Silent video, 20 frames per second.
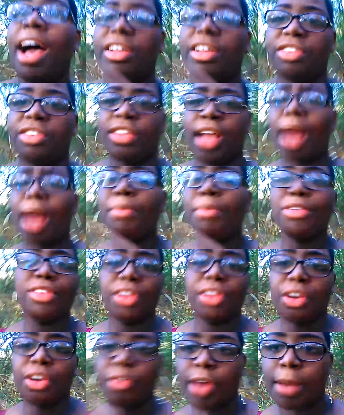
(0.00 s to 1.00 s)
Obviously, I'm
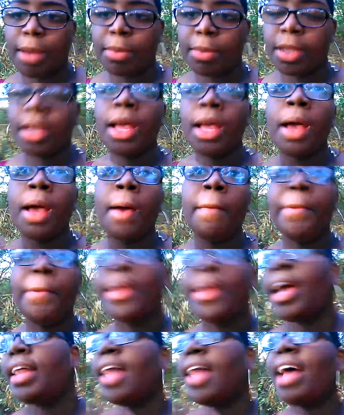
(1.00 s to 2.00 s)
just sitting here rambling.
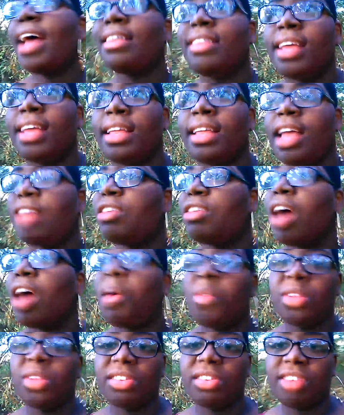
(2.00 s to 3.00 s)
But yeah, that's it. That's
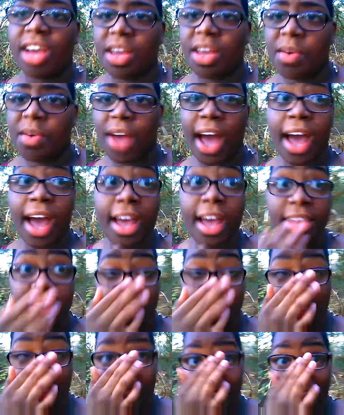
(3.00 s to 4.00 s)
all I want to tell you
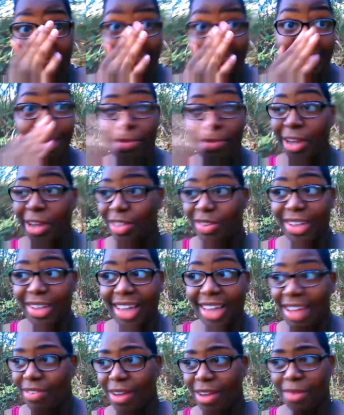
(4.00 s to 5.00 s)
guys. My
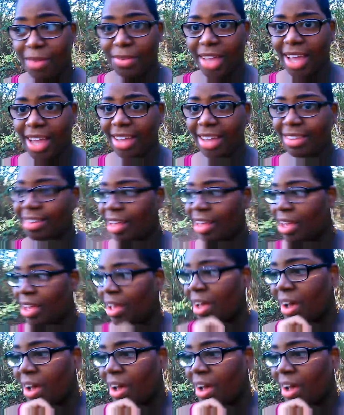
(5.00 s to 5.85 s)
three life updates.